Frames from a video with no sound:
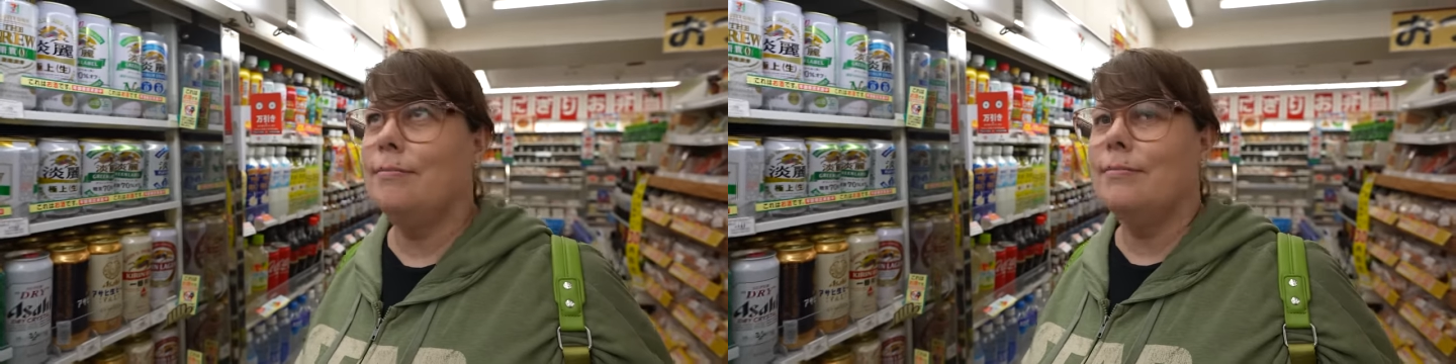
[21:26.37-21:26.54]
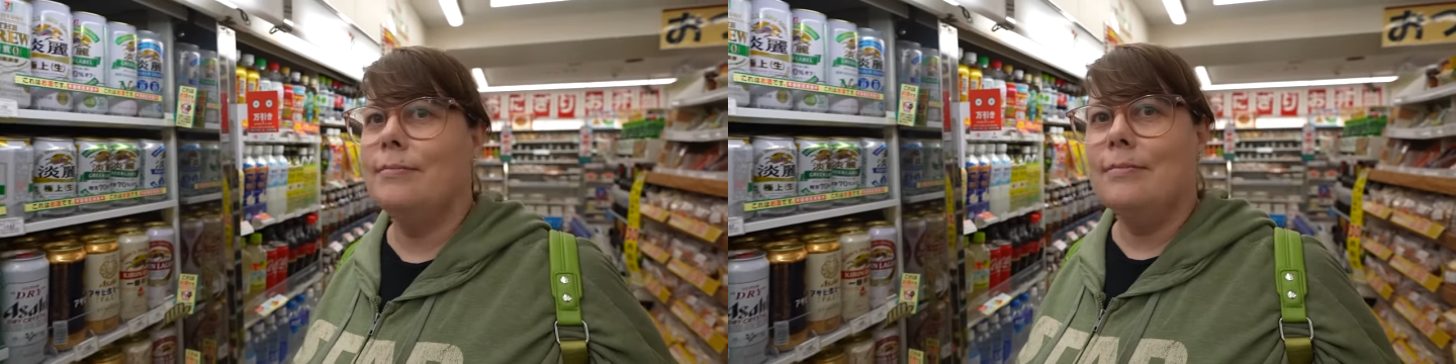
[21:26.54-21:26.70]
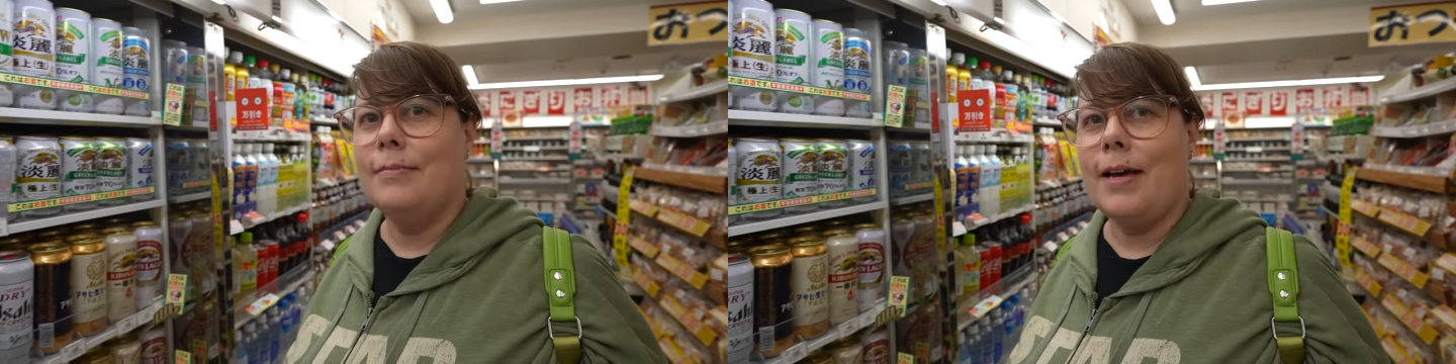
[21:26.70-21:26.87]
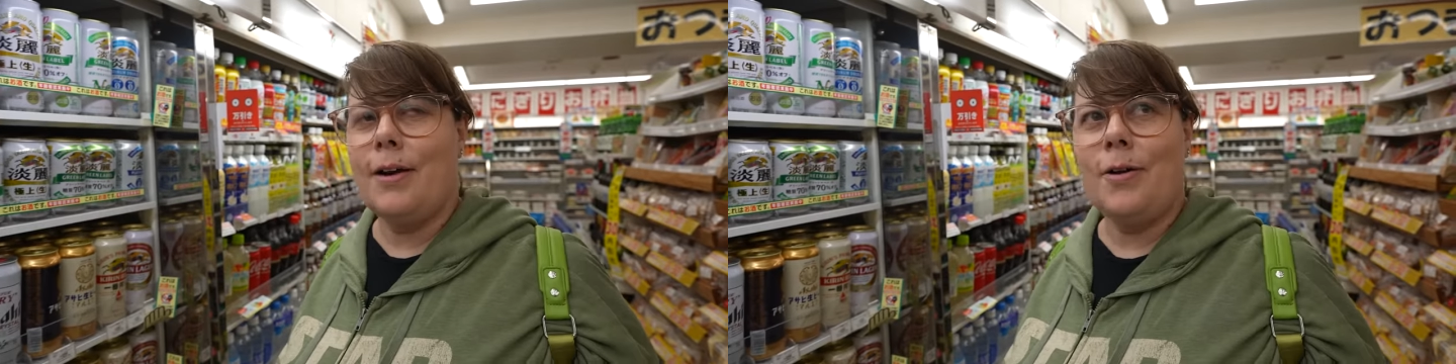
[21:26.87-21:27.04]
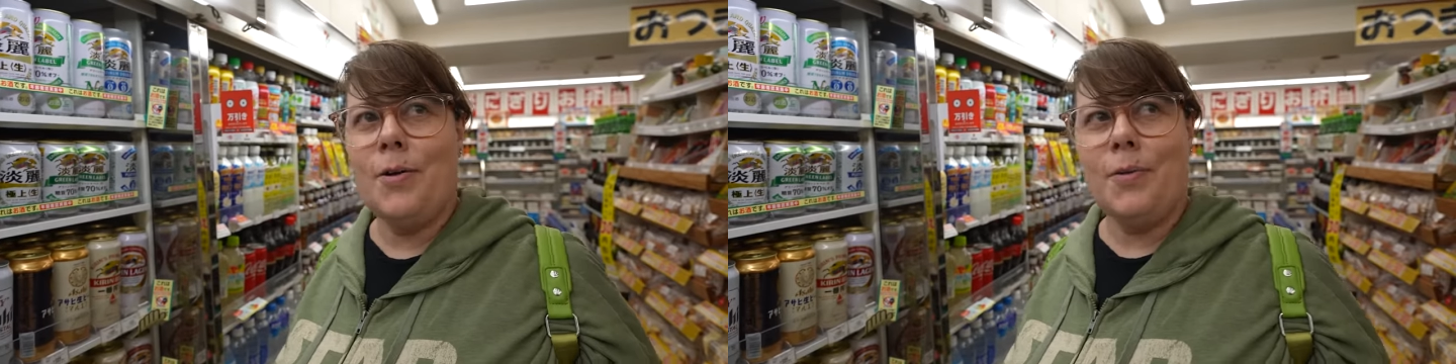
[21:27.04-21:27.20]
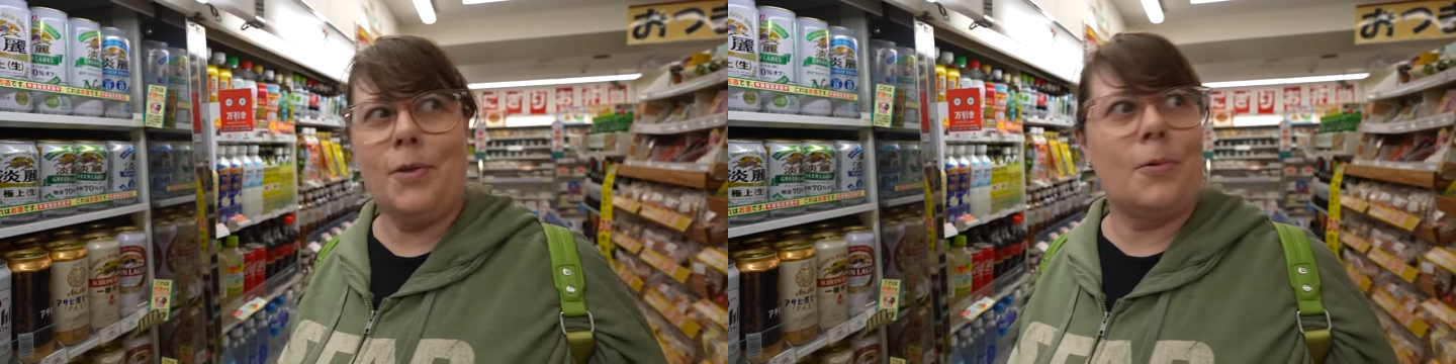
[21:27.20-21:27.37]
I don't know. I don't know
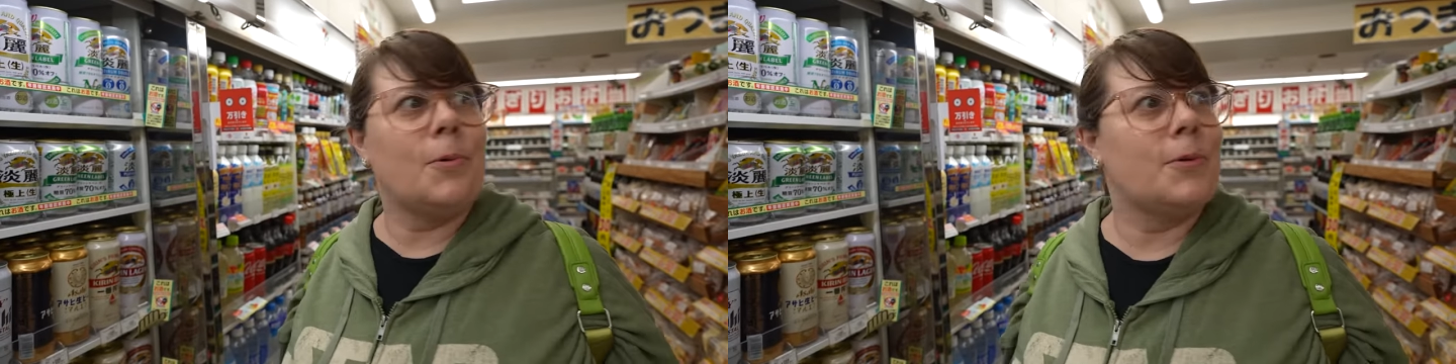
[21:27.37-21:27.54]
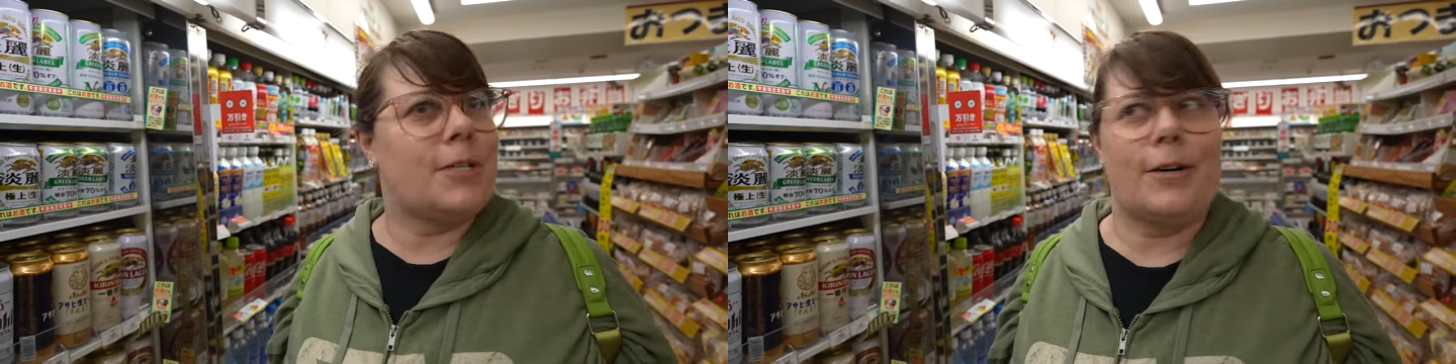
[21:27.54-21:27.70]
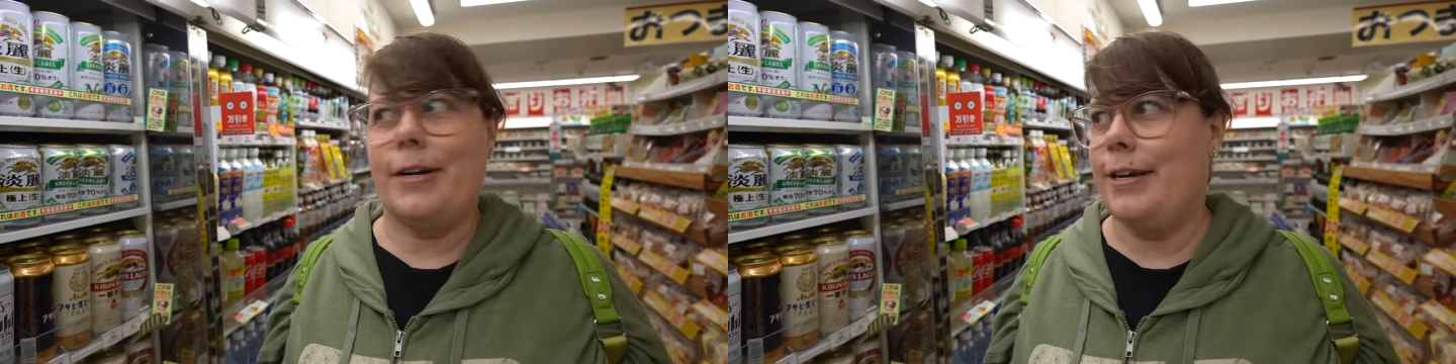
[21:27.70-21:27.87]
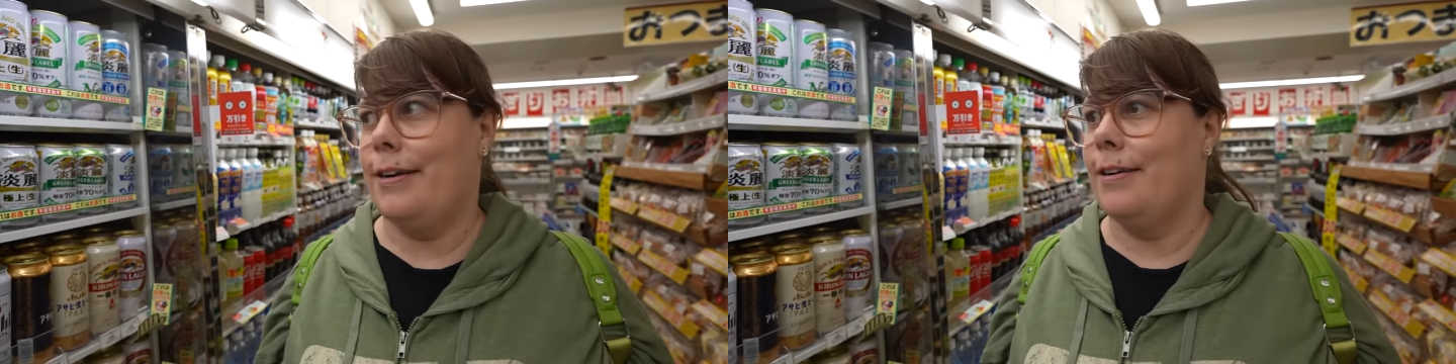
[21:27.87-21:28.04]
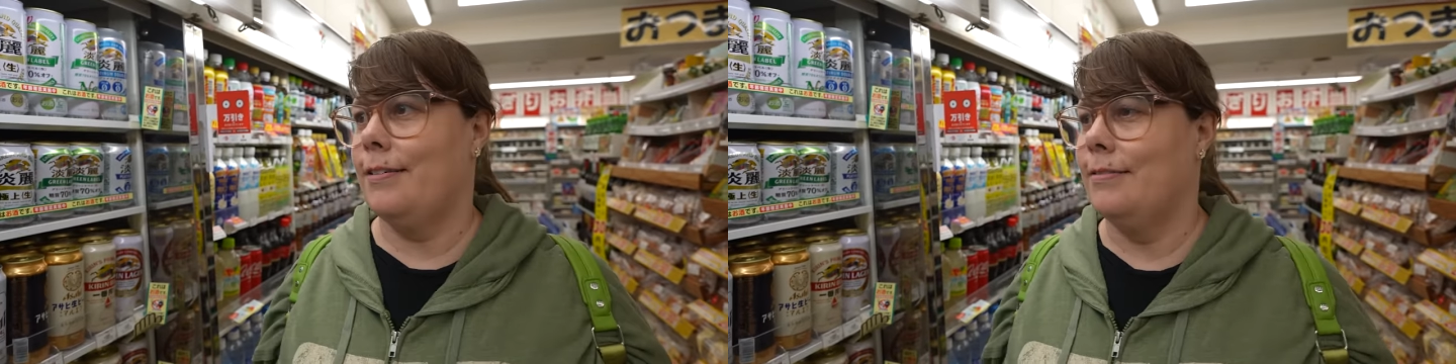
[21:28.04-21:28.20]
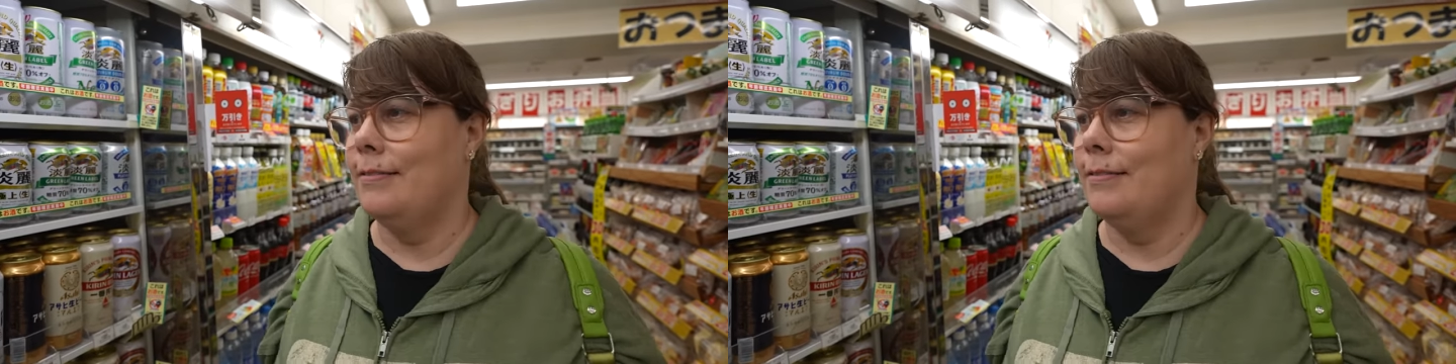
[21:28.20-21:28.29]
what the rules are here.